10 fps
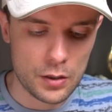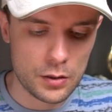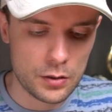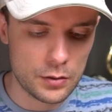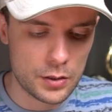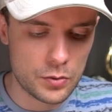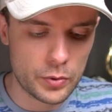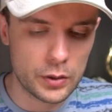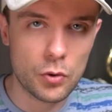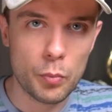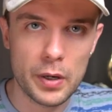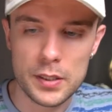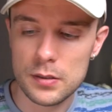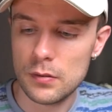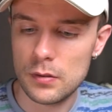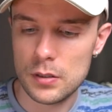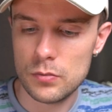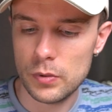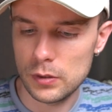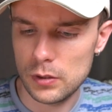Uh, this is really robust. This
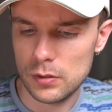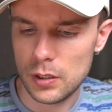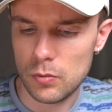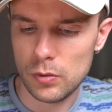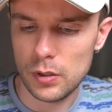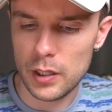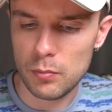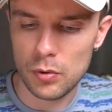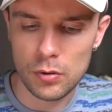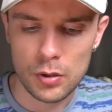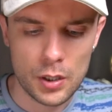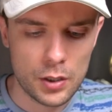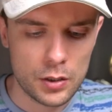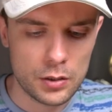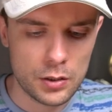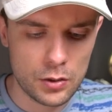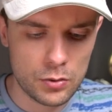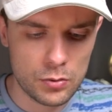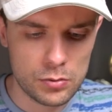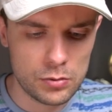is really like reliable
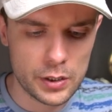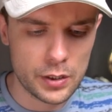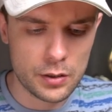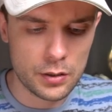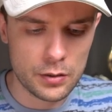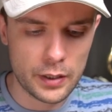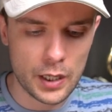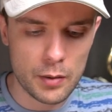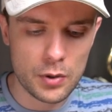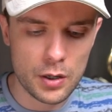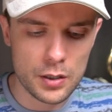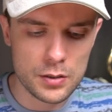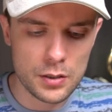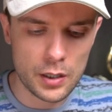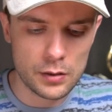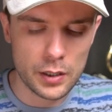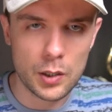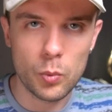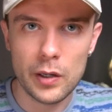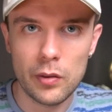no like uh, the camera is not
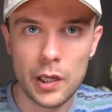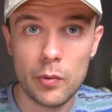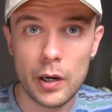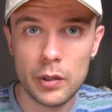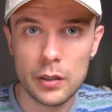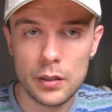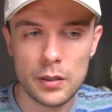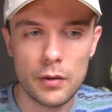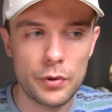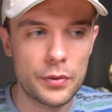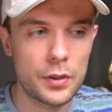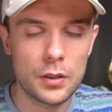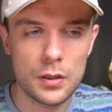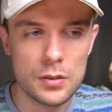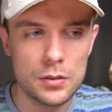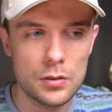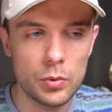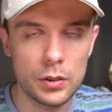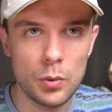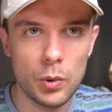like wiggling around in it everything is
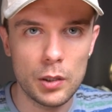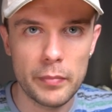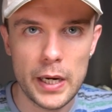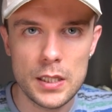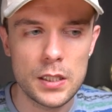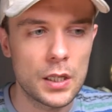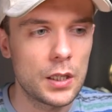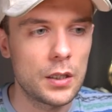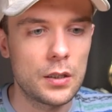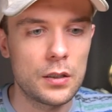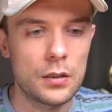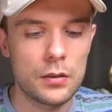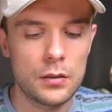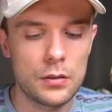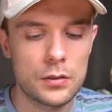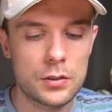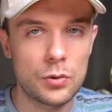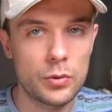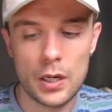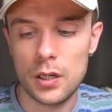really well made uh,
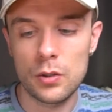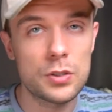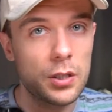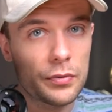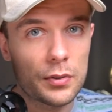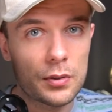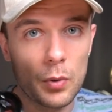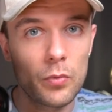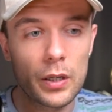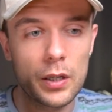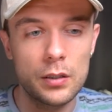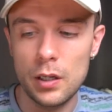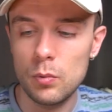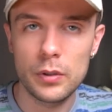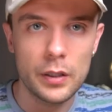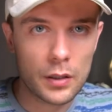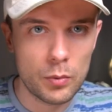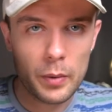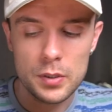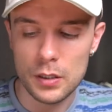so yeah good stuff small rig and i will link
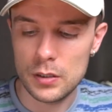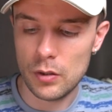their website